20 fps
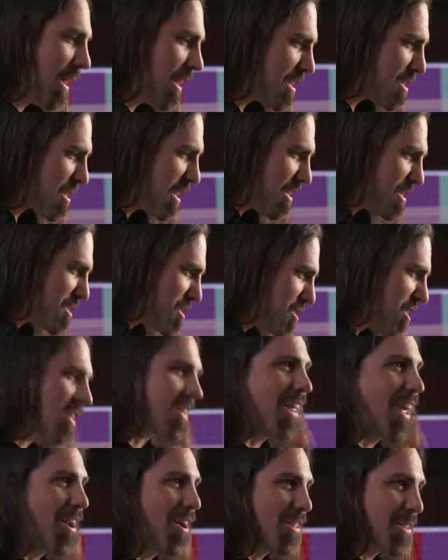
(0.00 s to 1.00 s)
And I just kind of
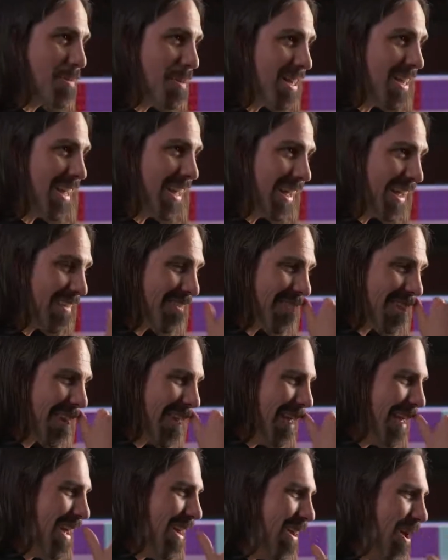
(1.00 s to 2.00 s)
stuck that on the beginning,
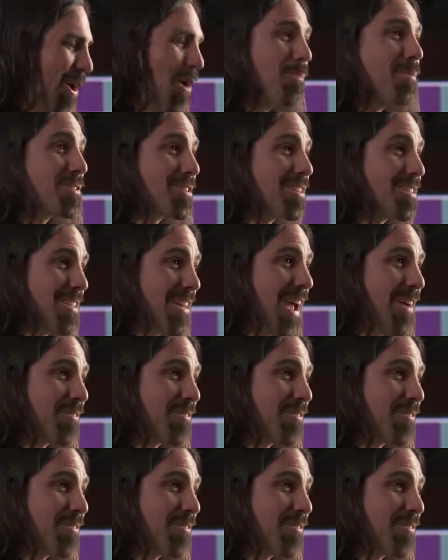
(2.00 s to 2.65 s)
almost as an